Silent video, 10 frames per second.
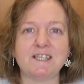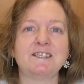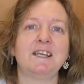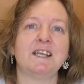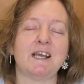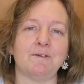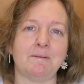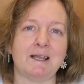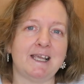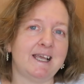It's gonna go
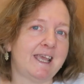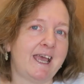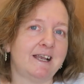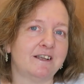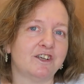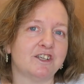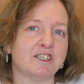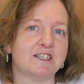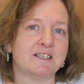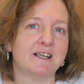up late again
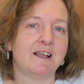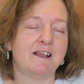because